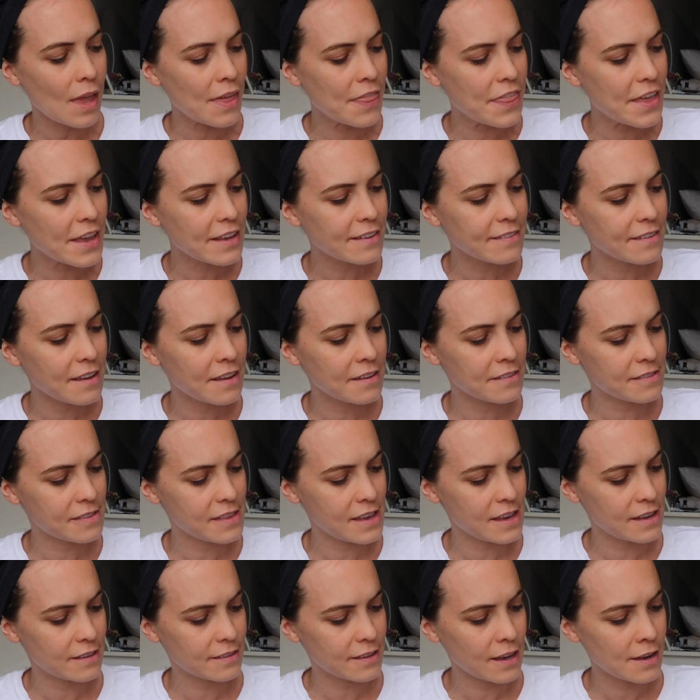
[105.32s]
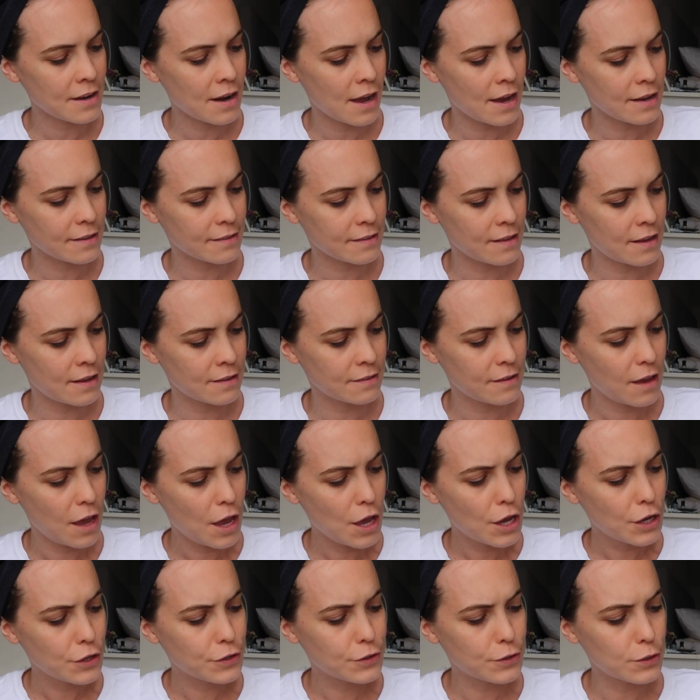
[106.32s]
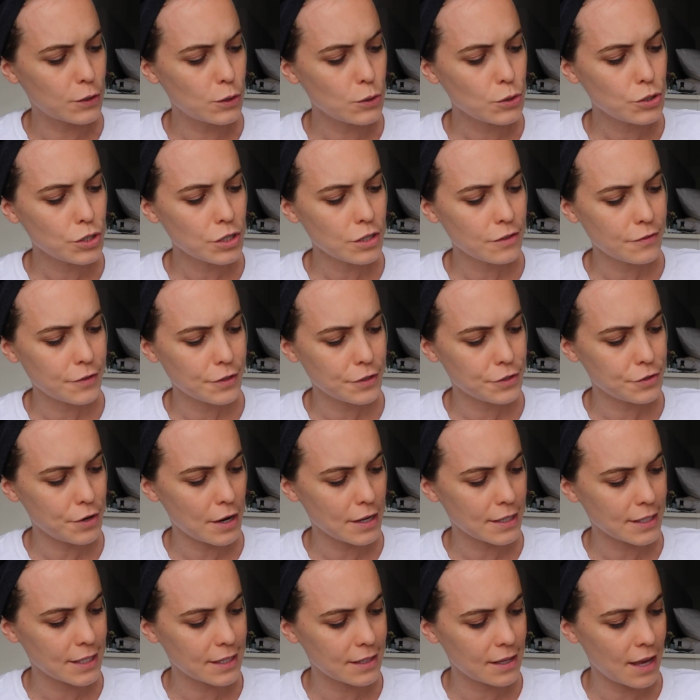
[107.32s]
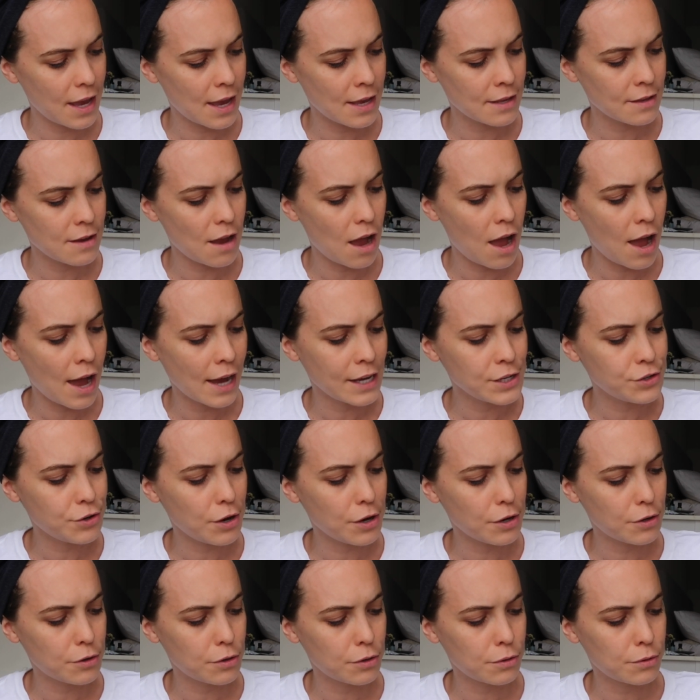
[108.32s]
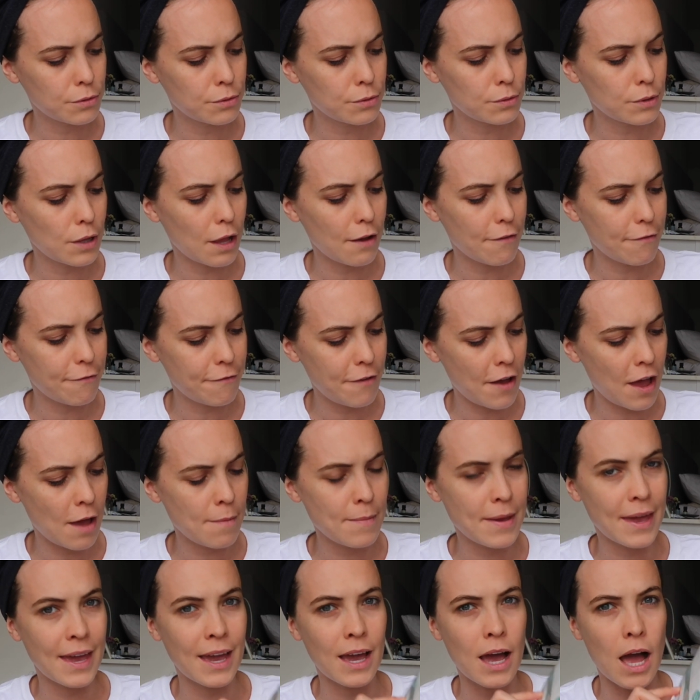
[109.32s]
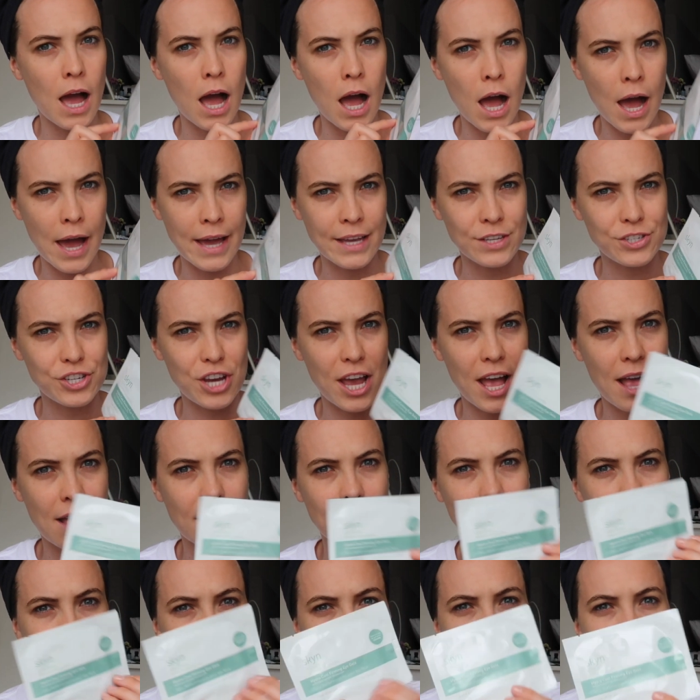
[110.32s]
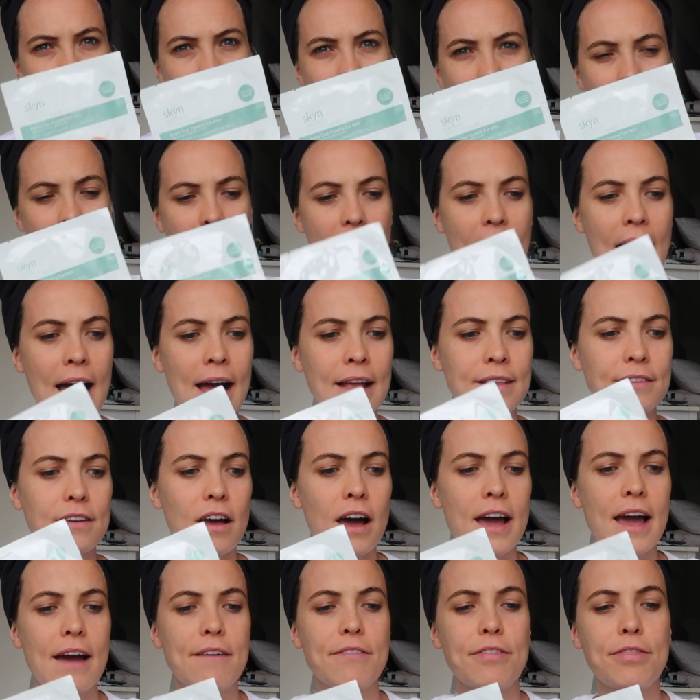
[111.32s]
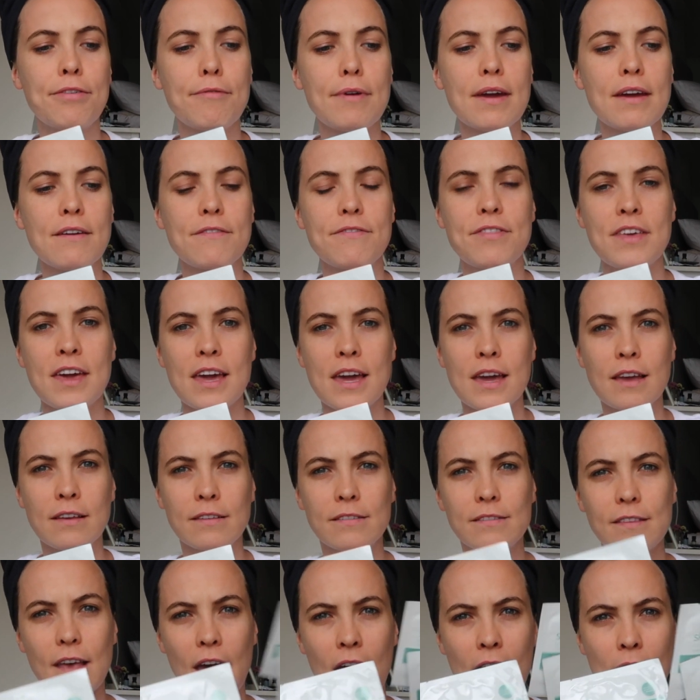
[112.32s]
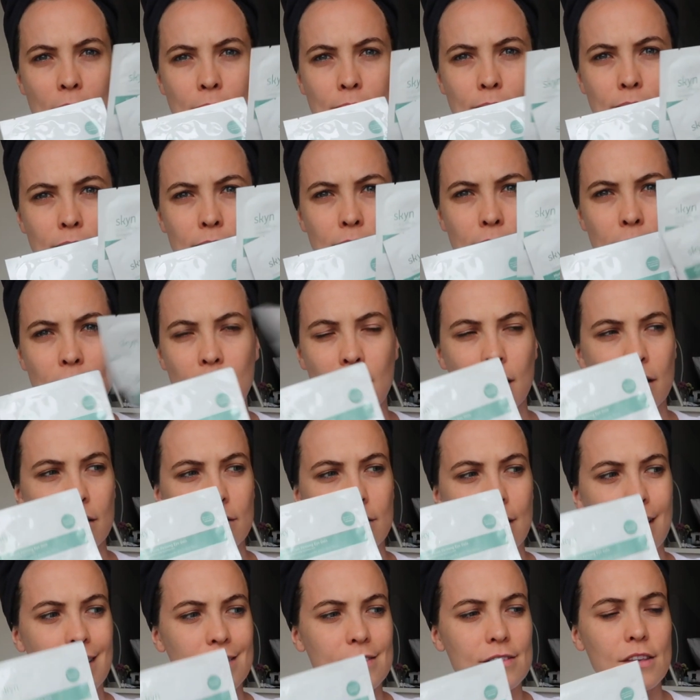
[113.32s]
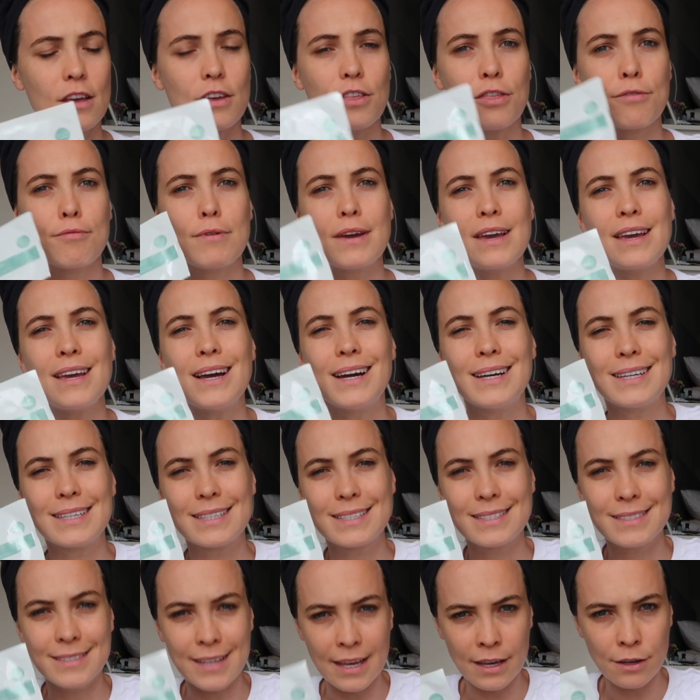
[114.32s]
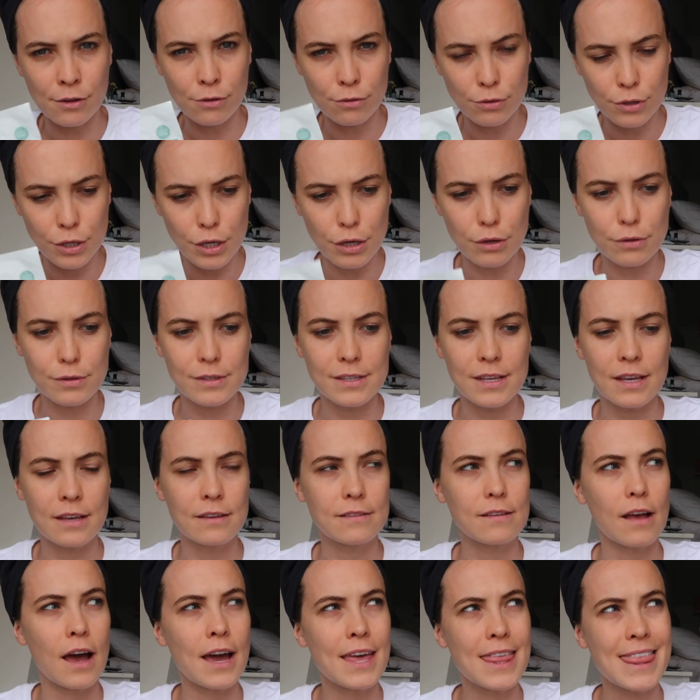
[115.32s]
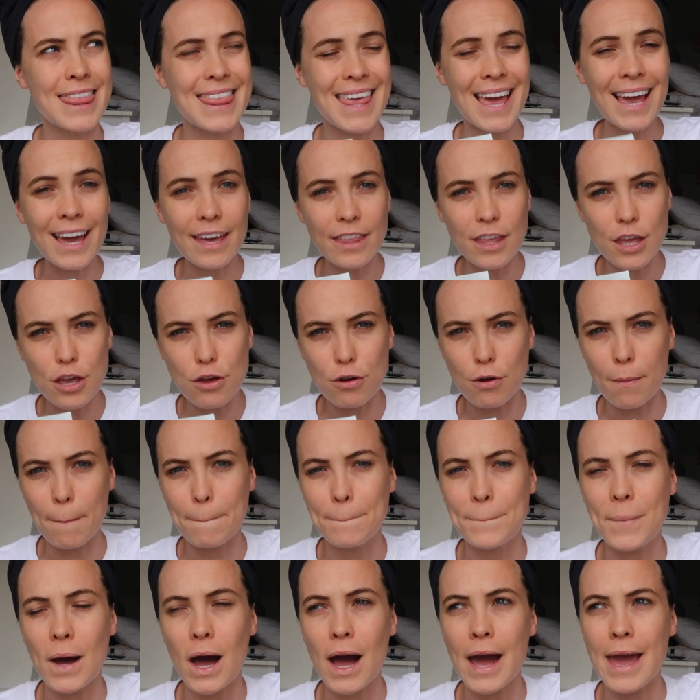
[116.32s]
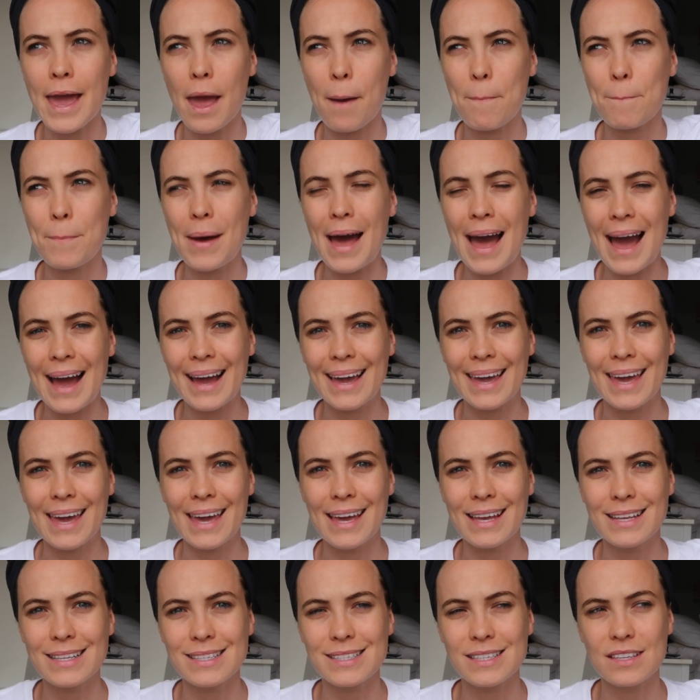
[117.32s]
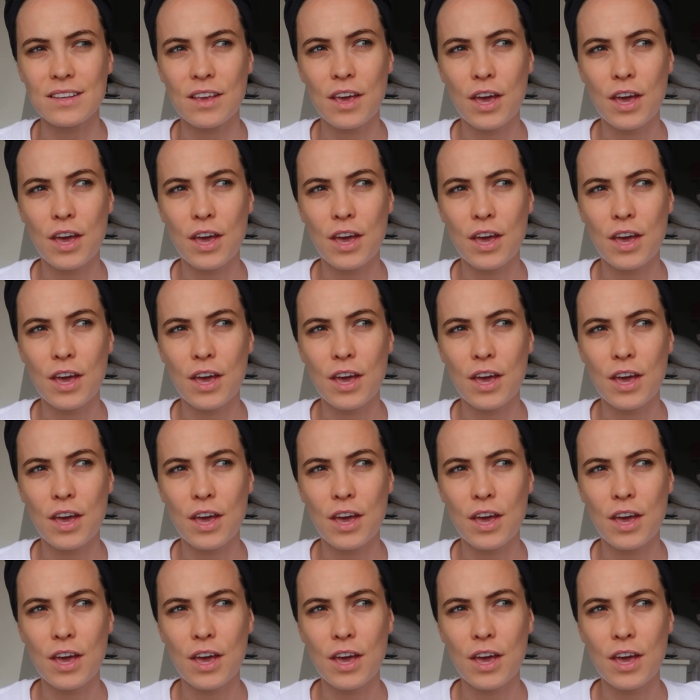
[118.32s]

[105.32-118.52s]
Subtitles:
This is the Skyn Iceland Solutions for Stressed Skin Hydro Cool Firming Eye Gels. And I have three of these, so that's three single uses. I think that you can buy a packet,